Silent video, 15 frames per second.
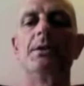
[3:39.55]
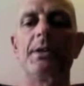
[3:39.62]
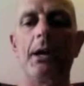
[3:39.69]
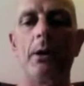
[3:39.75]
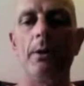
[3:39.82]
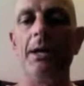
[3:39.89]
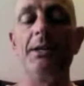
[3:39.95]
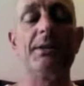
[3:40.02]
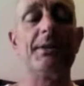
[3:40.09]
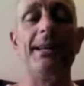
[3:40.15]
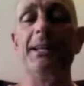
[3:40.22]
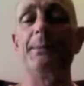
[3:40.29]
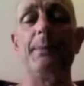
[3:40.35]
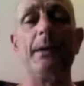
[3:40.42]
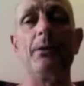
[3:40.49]
so it's,
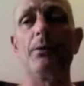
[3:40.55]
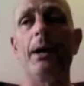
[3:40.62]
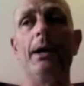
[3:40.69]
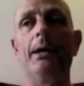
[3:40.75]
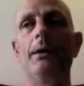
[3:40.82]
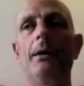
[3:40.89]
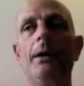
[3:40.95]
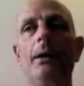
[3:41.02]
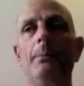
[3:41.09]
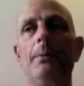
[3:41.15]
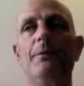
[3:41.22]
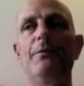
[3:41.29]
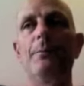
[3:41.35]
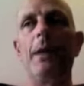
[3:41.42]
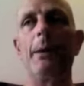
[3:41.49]
it's been great. I
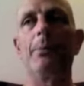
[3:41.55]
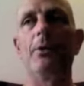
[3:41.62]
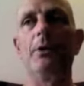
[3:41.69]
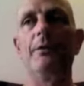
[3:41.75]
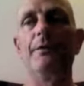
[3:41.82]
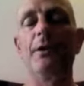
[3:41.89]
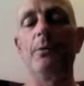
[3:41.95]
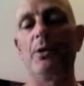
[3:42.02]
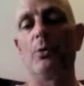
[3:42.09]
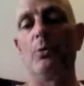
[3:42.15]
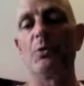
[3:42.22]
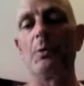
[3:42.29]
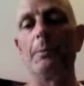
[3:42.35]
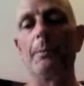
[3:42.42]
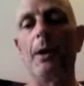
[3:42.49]
mean, from that point of view, and of
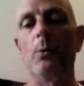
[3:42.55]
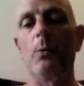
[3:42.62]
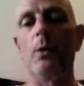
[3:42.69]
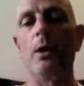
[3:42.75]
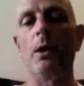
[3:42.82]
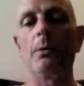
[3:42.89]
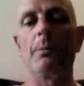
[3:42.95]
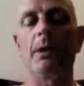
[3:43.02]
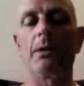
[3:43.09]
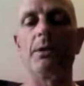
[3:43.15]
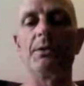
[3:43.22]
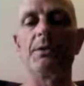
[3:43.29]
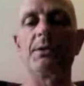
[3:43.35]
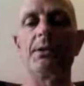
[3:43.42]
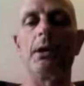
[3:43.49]
course with my work,
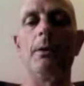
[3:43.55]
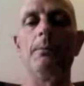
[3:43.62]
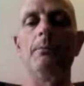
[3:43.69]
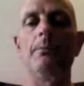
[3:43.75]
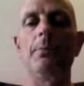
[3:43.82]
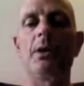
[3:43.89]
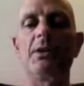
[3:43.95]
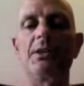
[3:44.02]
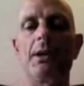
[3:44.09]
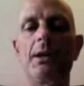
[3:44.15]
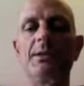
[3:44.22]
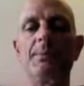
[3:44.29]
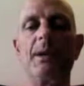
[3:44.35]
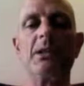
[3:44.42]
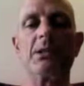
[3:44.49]
because um, because
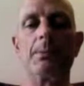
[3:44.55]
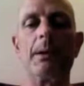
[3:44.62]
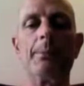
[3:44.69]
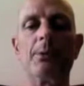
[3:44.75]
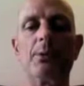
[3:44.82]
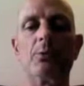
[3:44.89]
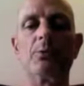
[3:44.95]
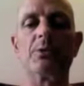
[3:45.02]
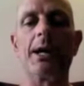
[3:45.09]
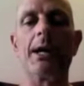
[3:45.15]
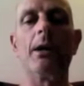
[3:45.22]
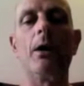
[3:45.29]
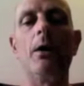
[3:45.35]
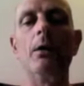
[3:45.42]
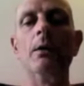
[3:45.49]
I speak to people all day
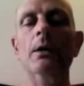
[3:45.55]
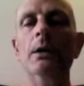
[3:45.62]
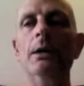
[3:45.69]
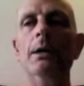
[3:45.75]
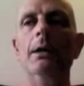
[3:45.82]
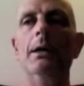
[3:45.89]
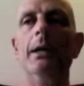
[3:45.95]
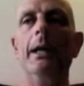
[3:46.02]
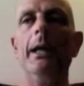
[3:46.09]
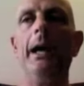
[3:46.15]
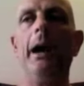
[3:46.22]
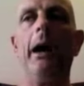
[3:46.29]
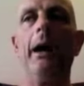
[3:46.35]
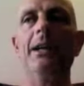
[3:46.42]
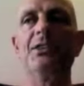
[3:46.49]
long,
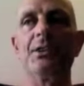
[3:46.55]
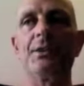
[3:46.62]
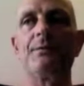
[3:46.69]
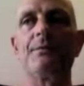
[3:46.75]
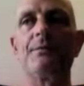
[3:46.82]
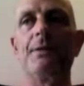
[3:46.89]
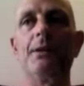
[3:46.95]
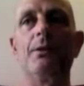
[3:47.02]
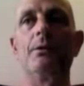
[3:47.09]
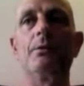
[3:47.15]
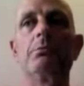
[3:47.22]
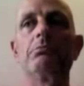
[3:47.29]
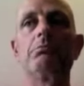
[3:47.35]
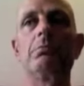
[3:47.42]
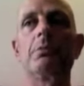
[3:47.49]
I just feel
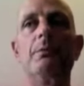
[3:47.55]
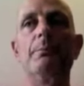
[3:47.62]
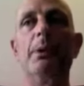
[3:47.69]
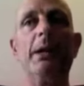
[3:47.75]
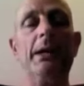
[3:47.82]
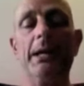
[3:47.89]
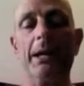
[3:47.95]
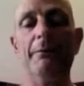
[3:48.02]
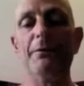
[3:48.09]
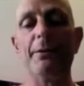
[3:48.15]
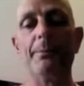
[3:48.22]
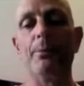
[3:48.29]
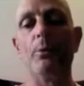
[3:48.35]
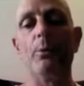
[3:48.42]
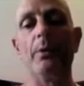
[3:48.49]
completely
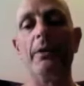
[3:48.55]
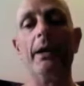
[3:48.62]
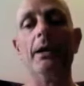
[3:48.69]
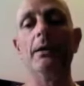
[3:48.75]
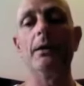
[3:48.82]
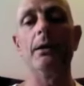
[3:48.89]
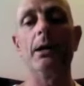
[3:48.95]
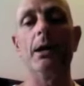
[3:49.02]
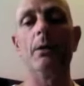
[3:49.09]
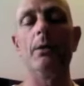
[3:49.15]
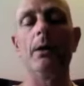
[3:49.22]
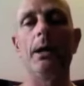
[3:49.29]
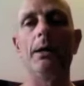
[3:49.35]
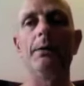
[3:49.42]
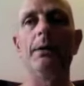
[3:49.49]
comfortable with it, you know.
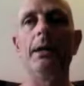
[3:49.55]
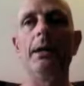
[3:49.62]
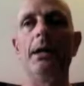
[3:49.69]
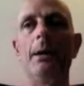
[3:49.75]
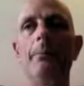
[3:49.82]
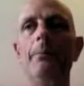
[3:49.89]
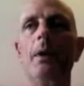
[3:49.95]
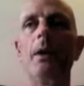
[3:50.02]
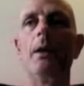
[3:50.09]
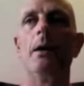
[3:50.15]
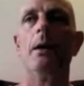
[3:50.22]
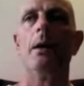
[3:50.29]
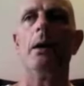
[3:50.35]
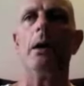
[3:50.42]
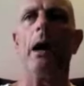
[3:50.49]
And the um,
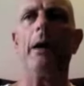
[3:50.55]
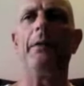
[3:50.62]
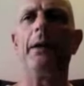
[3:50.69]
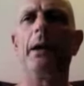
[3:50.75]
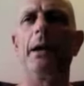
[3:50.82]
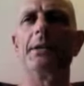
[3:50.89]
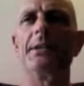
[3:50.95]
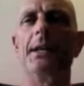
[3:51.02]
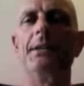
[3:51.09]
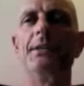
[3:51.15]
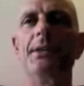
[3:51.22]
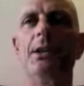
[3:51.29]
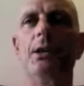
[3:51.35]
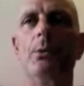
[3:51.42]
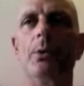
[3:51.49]
I think I
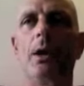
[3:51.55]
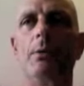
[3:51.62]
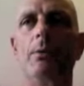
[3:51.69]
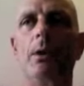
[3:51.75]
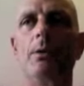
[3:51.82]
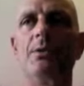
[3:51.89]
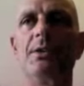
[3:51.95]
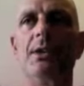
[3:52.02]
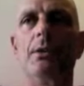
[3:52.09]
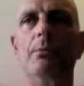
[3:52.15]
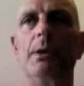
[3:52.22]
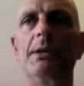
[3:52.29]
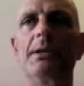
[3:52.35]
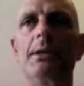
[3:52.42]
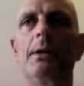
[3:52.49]
said to you when I wrote to you
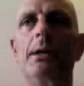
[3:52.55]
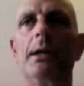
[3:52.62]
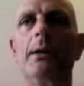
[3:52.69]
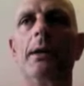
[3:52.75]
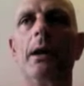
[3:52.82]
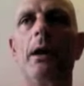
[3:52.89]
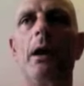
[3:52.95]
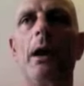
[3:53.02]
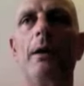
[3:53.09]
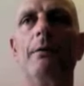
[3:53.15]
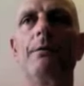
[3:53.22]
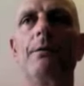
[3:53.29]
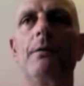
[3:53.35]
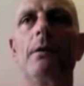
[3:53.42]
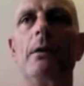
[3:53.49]
recently that
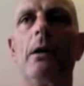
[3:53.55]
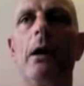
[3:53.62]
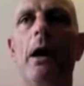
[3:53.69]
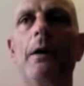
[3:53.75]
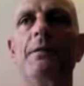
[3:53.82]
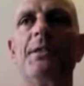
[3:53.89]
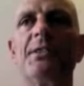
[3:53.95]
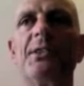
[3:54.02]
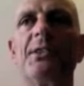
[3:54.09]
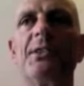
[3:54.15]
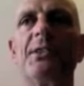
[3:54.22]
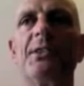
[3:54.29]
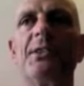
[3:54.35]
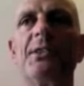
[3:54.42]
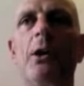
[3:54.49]
I've I've
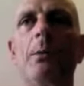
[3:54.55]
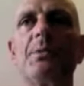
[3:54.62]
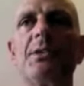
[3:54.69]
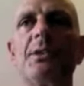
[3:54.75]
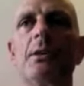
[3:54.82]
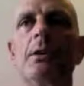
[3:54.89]
started